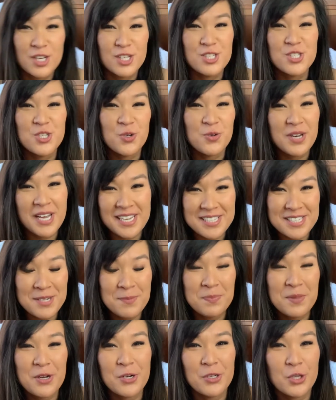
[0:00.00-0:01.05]
So next
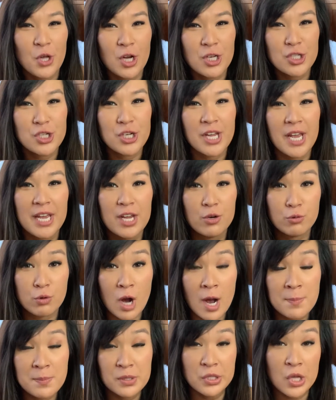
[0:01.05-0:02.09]
up, they're launching a
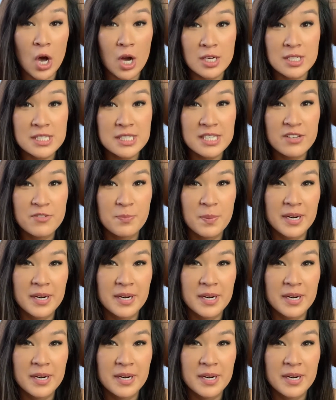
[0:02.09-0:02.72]
cropped long sleeve,